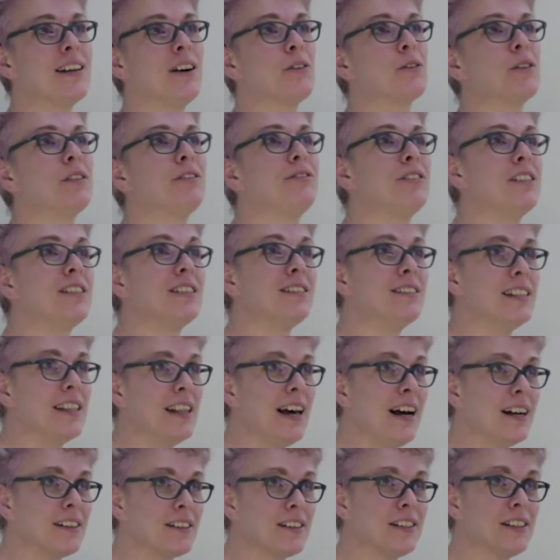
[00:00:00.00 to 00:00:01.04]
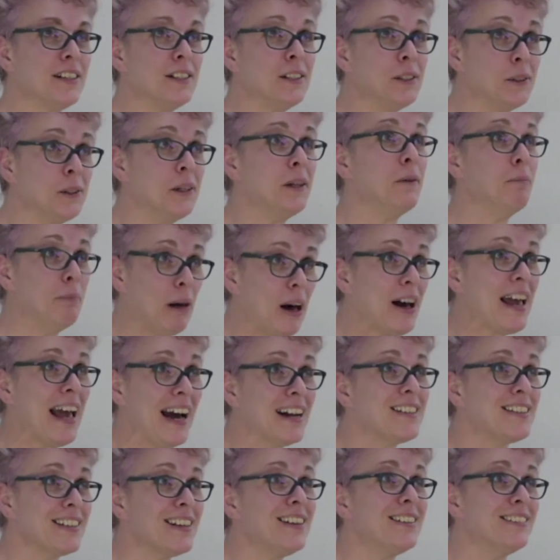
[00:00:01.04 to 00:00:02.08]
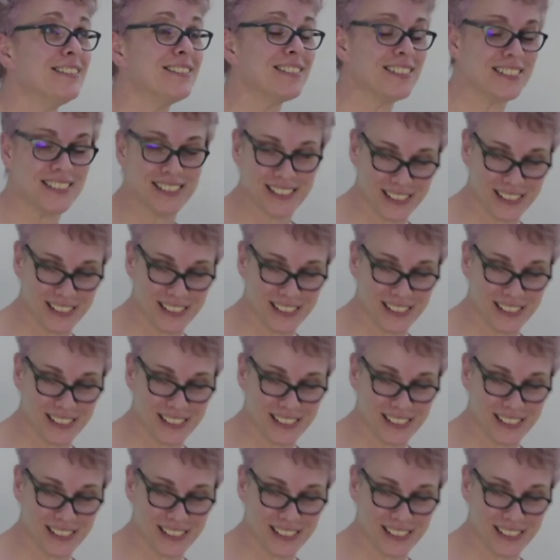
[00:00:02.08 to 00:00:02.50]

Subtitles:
told off for doing that too, by adults.